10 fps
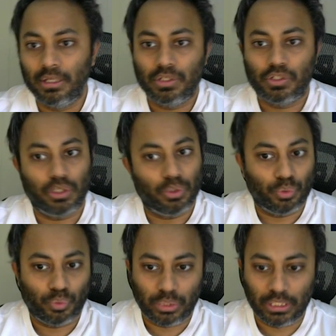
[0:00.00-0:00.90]

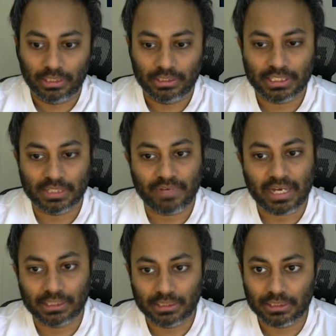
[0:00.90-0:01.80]
So this is where
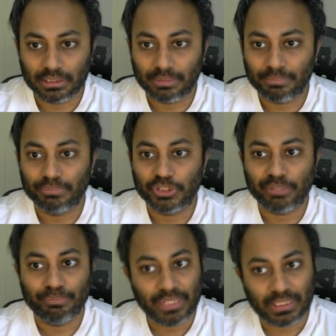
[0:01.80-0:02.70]
the
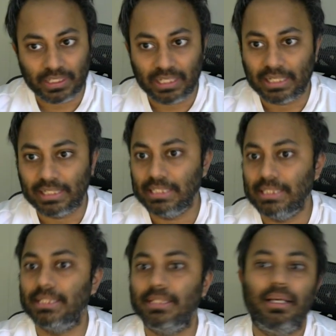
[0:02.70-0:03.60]
bishop b3 line
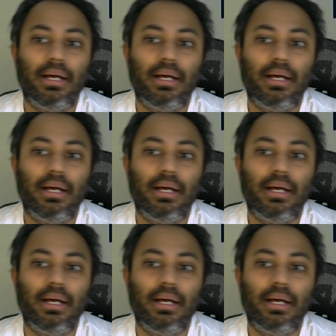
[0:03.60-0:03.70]
ends,